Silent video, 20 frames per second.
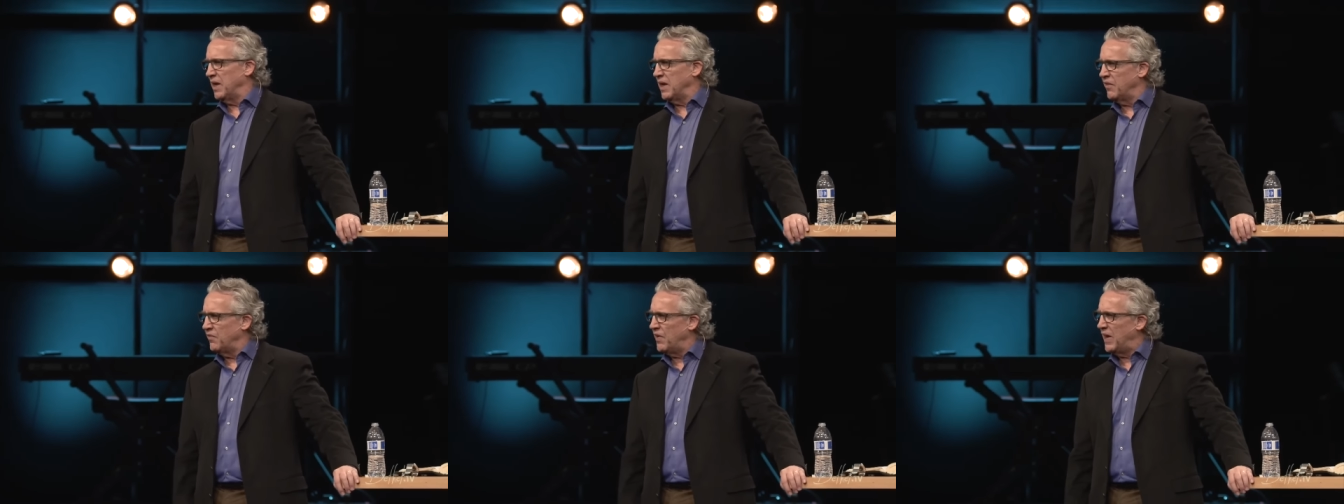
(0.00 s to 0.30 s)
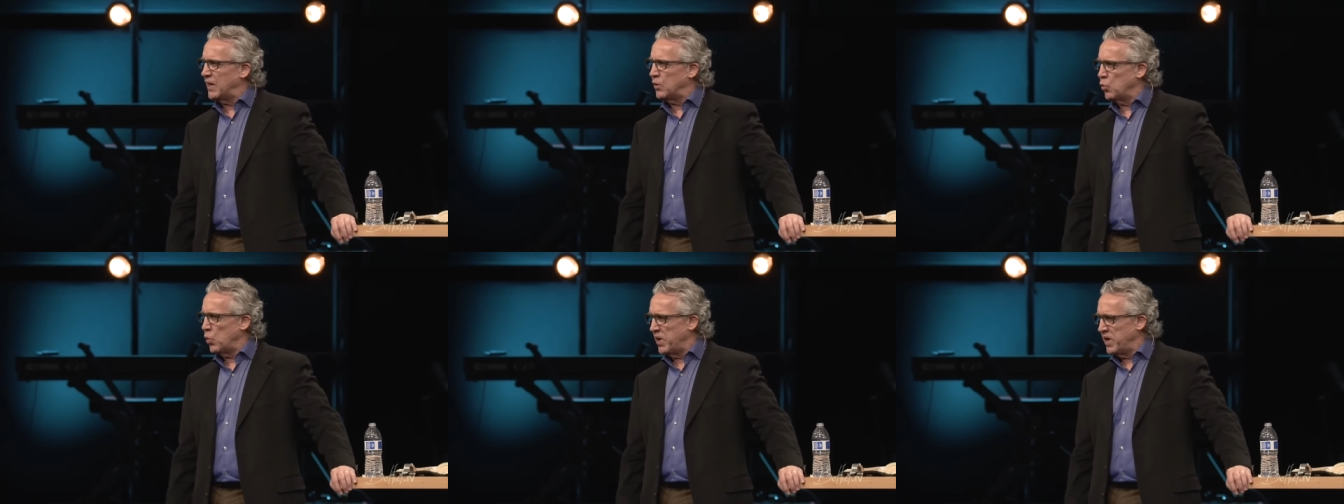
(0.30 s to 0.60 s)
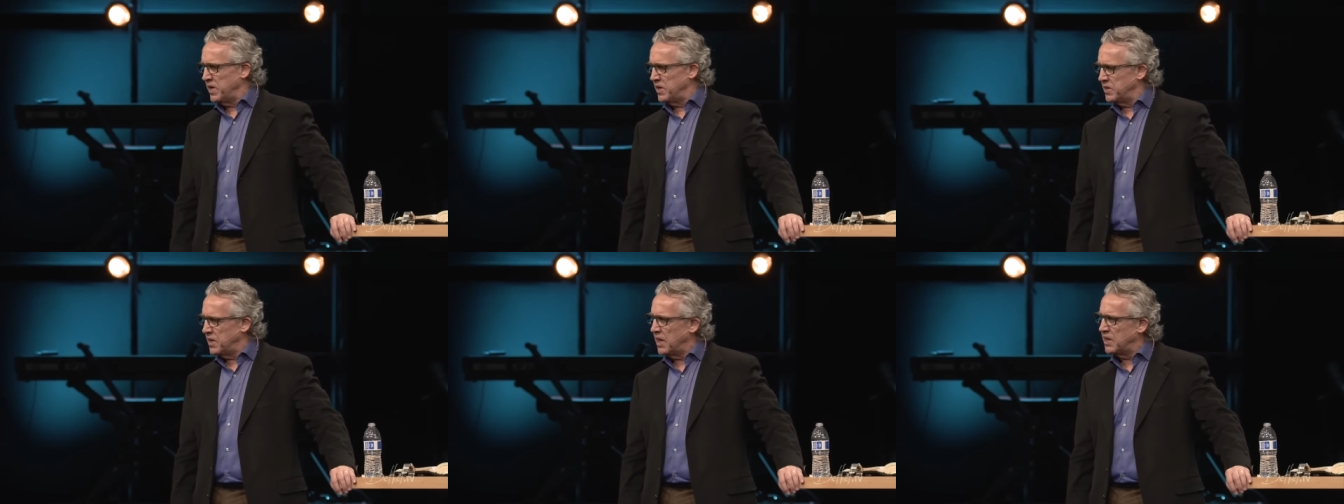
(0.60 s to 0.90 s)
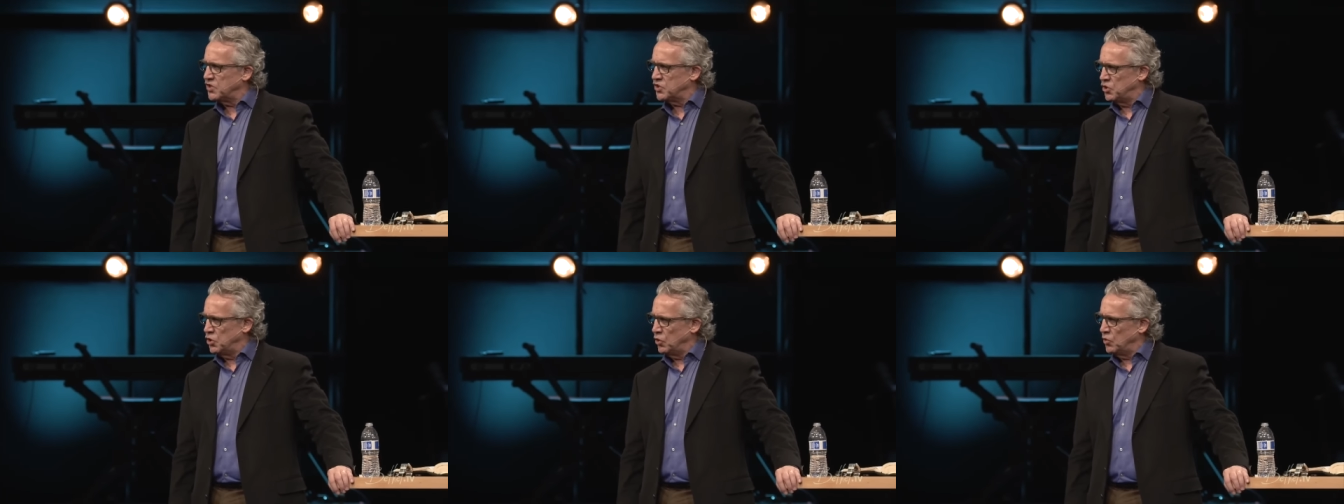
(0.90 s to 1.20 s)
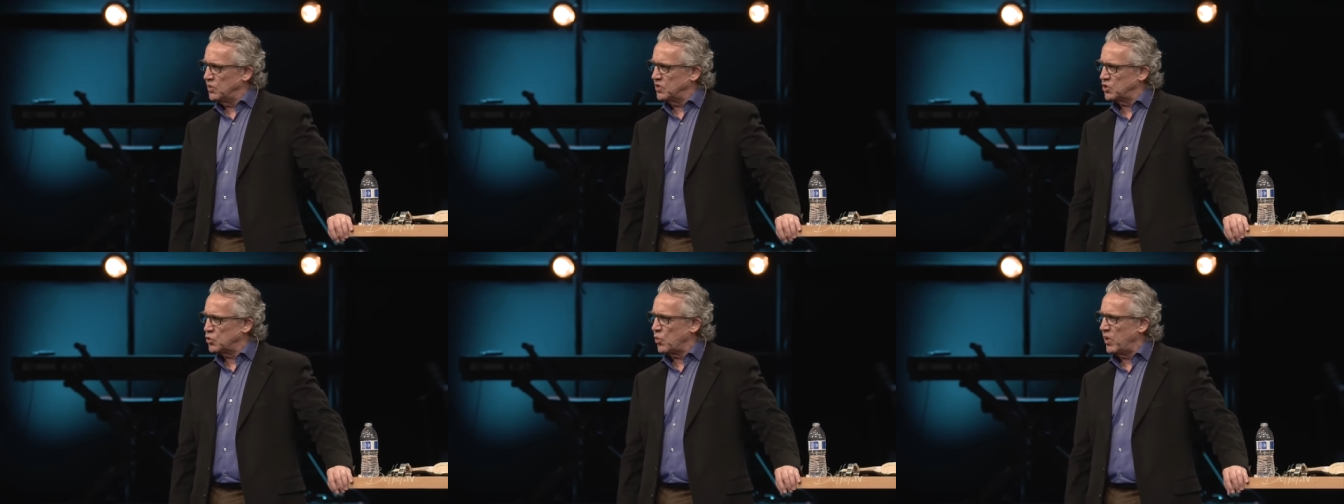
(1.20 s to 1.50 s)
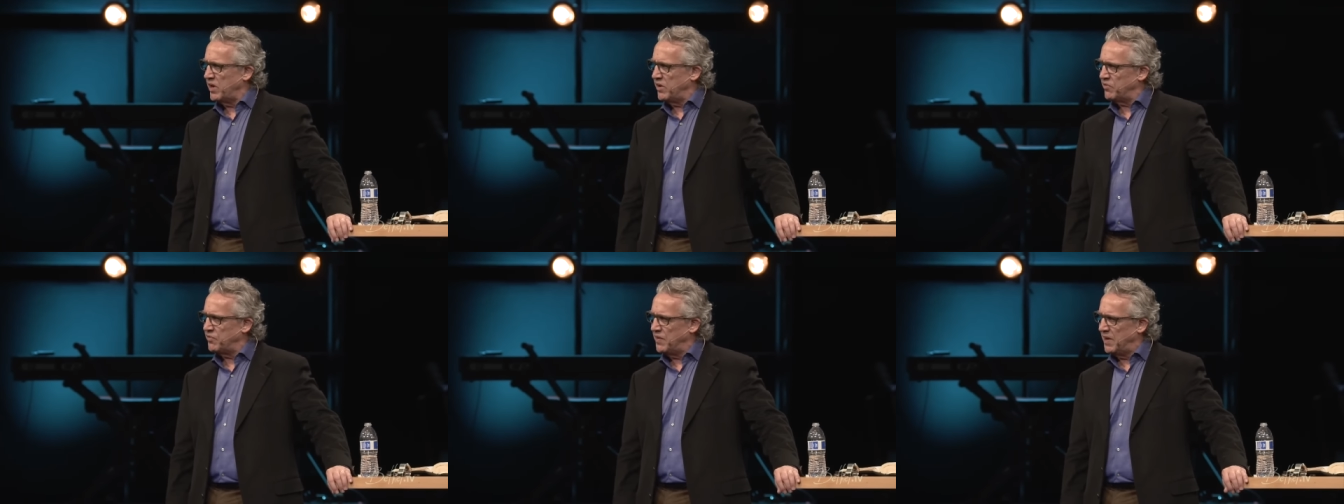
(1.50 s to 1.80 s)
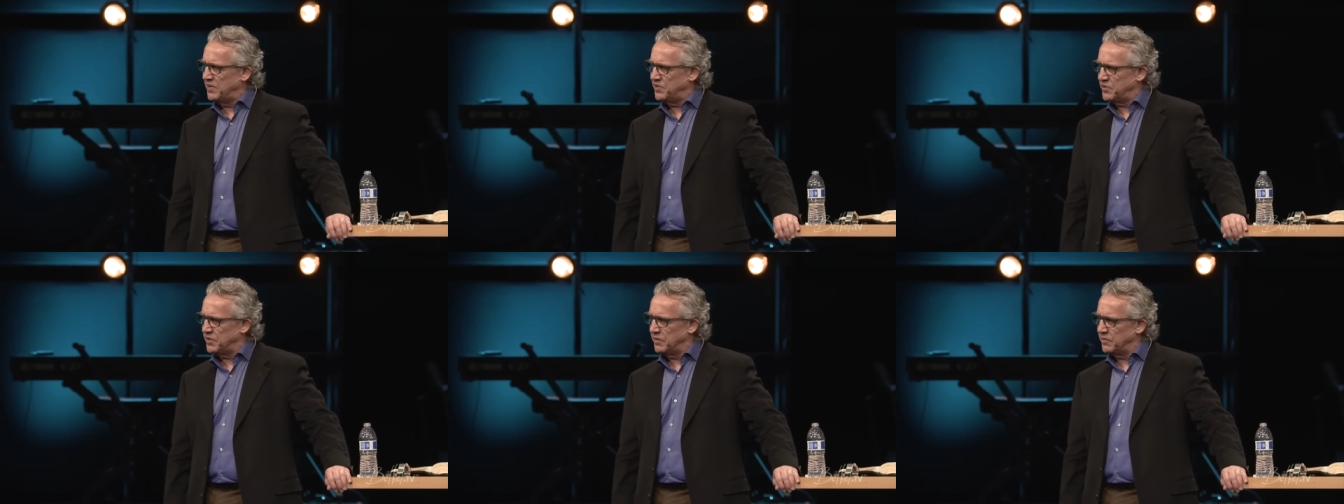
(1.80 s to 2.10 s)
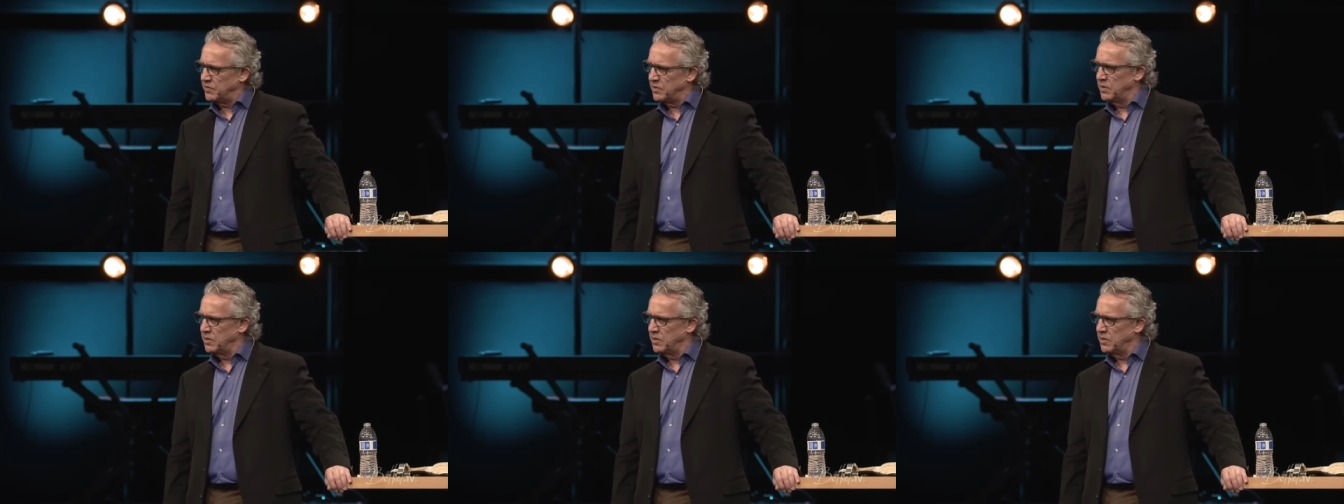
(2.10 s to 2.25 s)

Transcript: In fact, what it does do is quite offensive.